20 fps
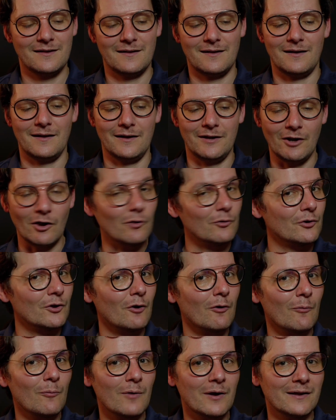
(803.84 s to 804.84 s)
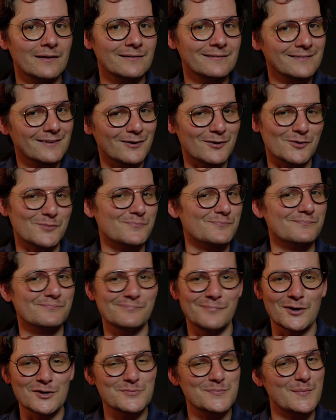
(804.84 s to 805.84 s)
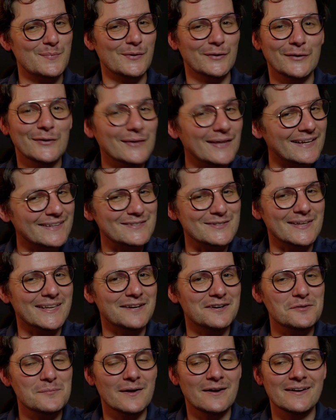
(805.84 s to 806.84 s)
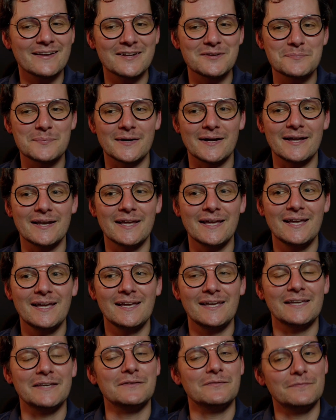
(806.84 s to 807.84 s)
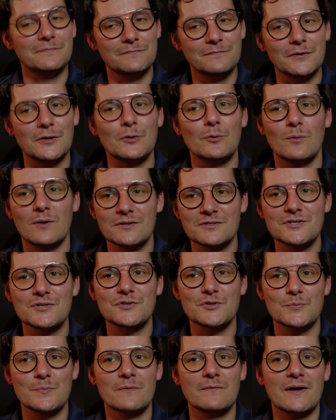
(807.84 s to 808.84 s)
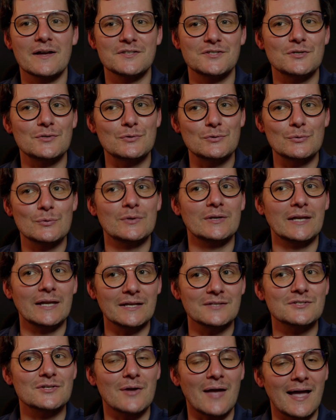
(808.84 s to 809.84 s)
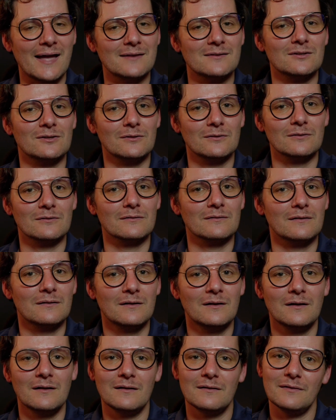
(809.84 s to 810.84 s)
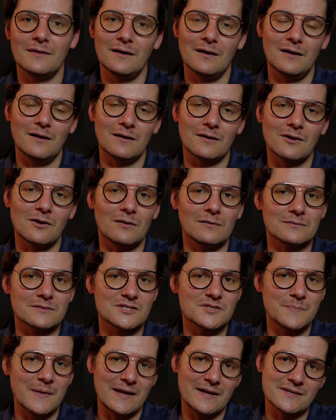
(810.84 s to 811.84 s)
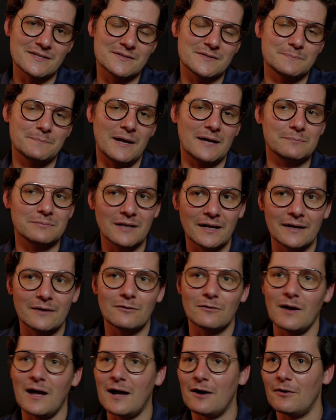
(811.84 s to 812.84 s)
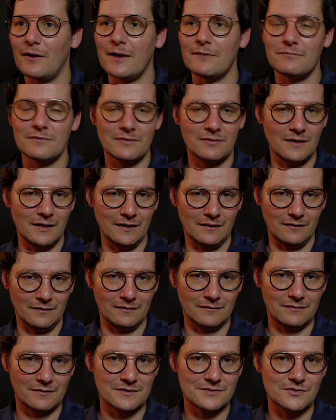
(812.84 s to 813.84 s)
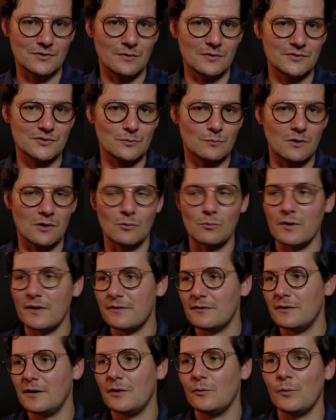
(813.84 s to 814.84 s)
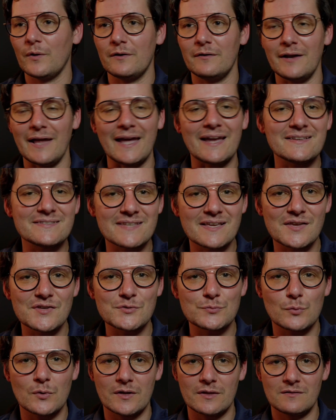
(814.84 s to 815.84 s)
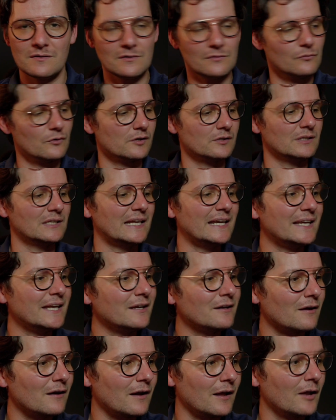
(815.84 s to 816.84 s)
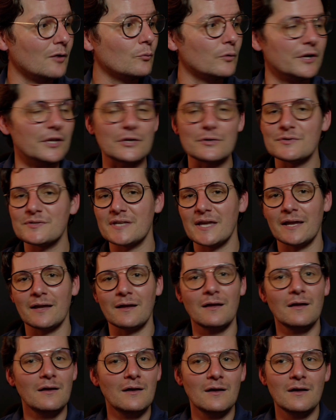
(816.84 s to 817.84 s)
I know no one or most people don't like to hear about it, but if you want to supervise, you do need to handle the color space pipeline, or how everything is going to work, whether we're in ACES, whether we're linear and we're using